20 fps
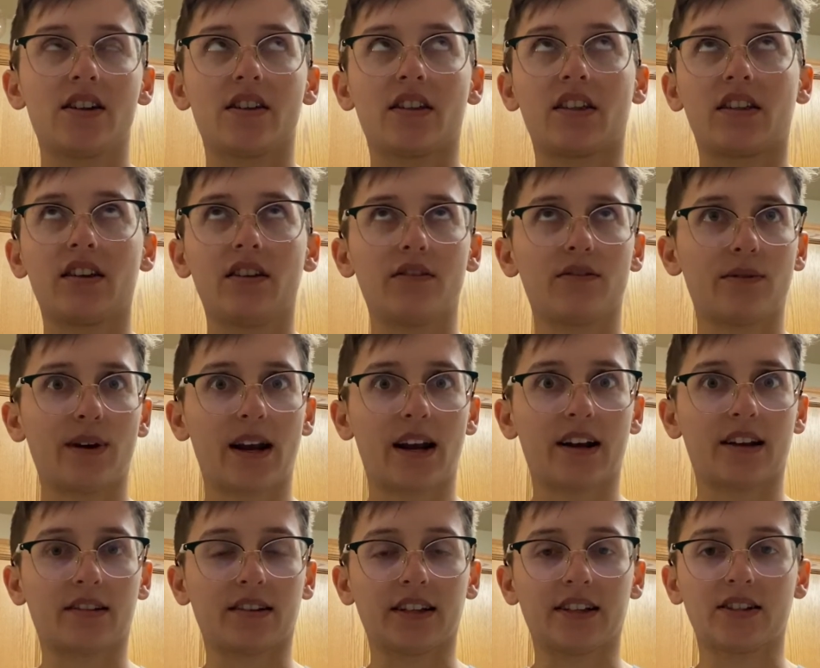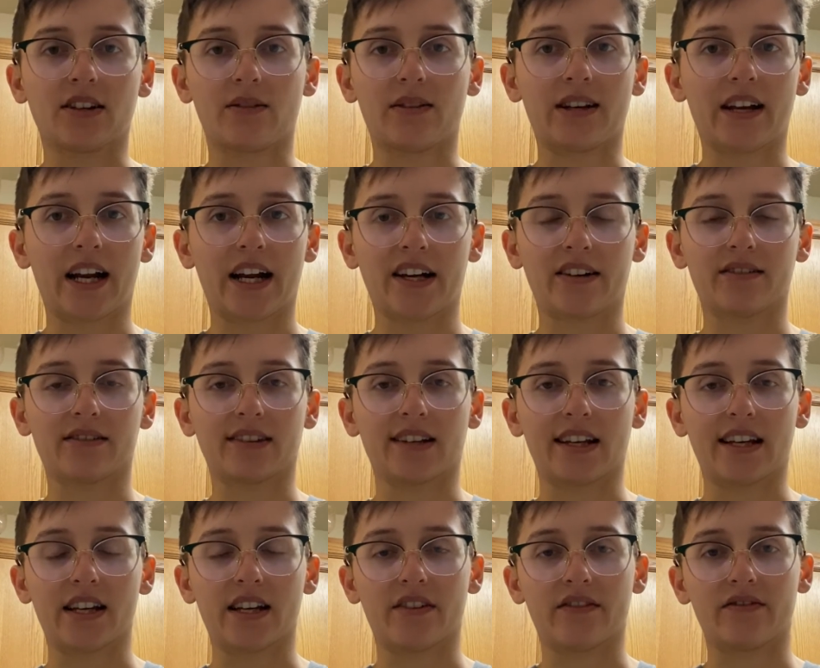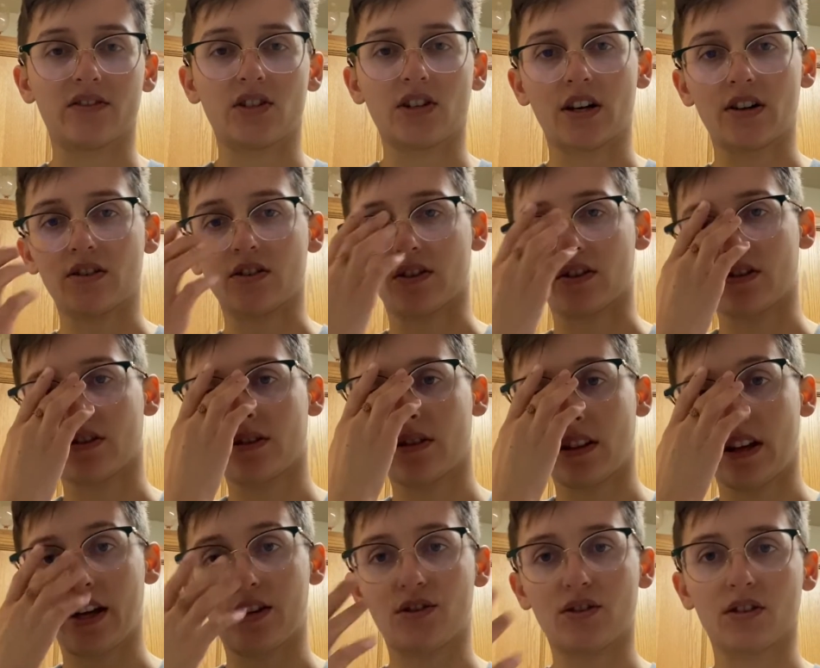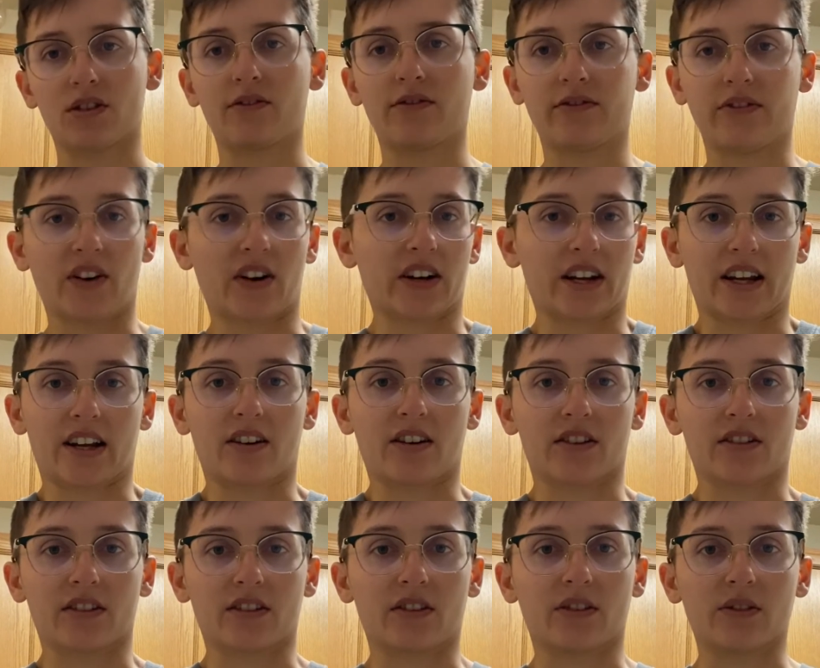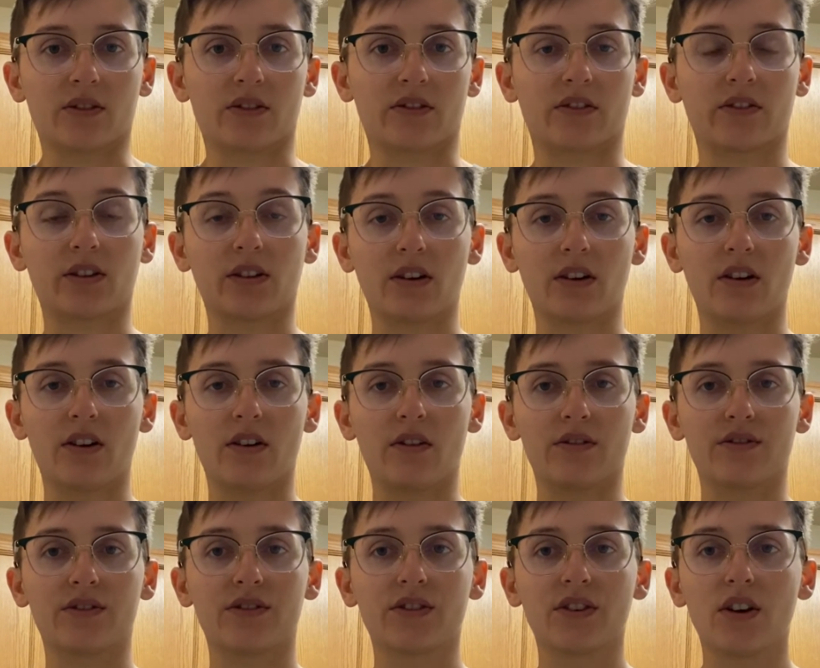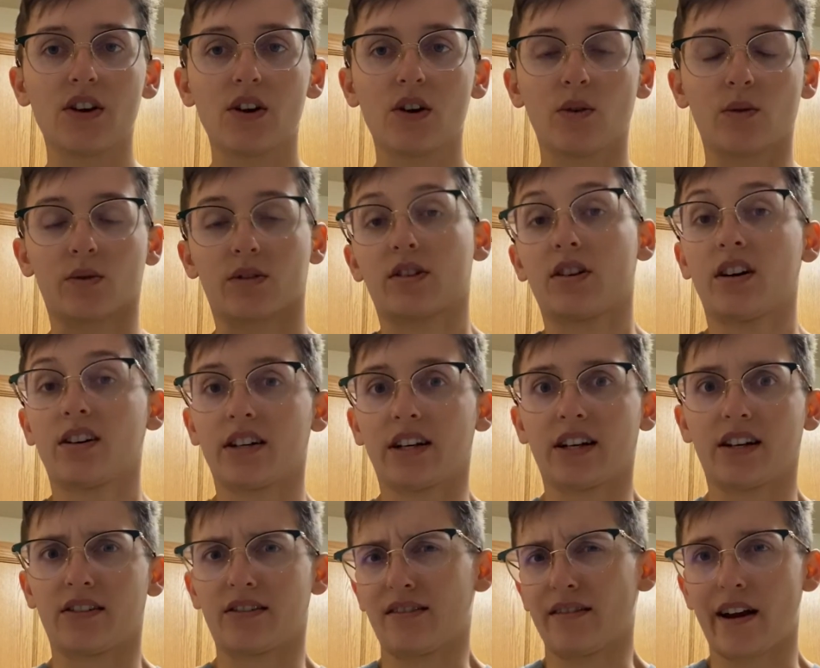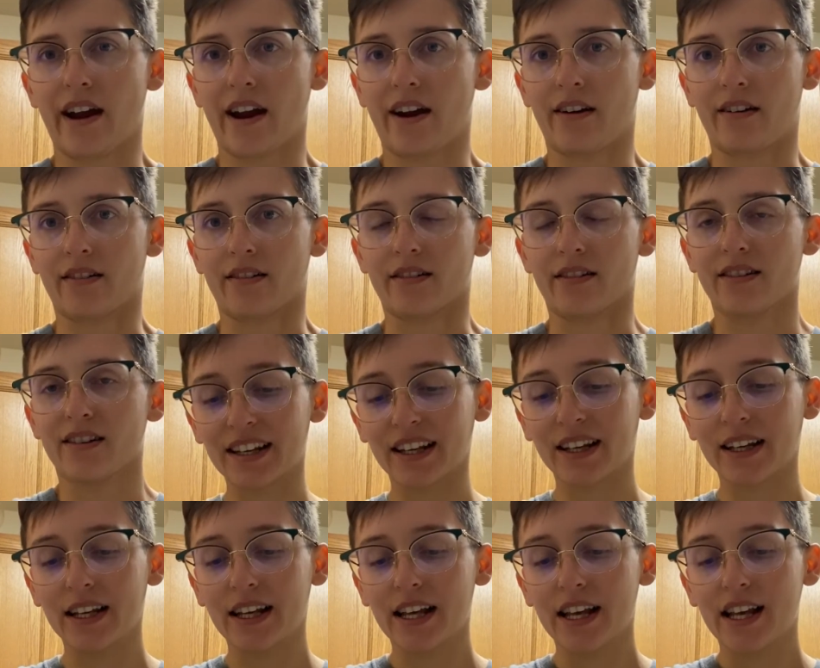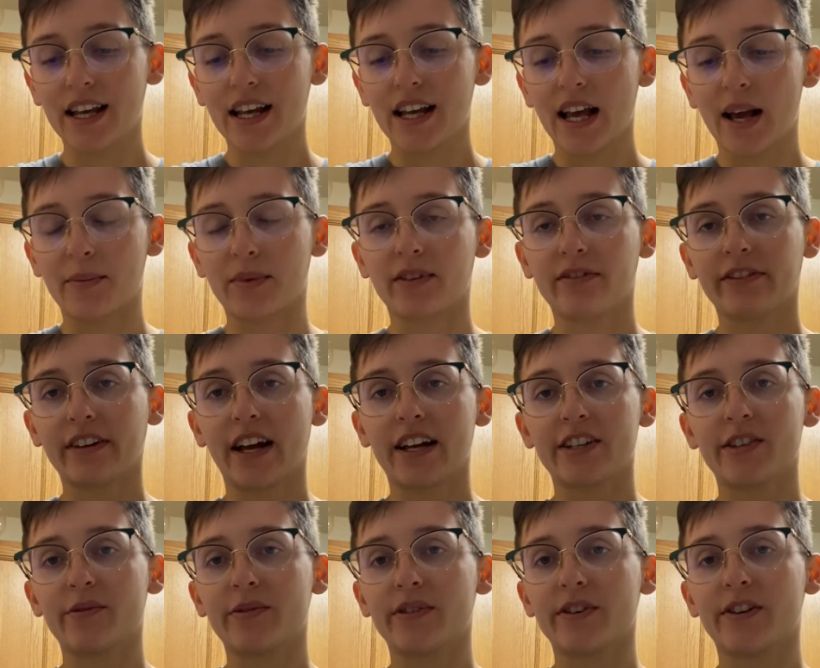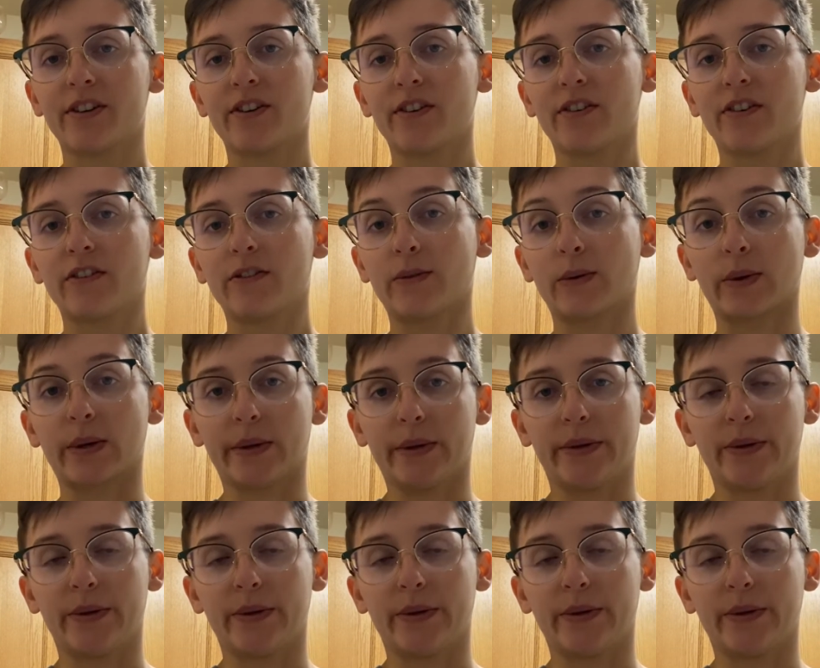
theoretically don't inherently have gender. It's just fucking articles of clothes or cutting your hair. I'm gonna flash forward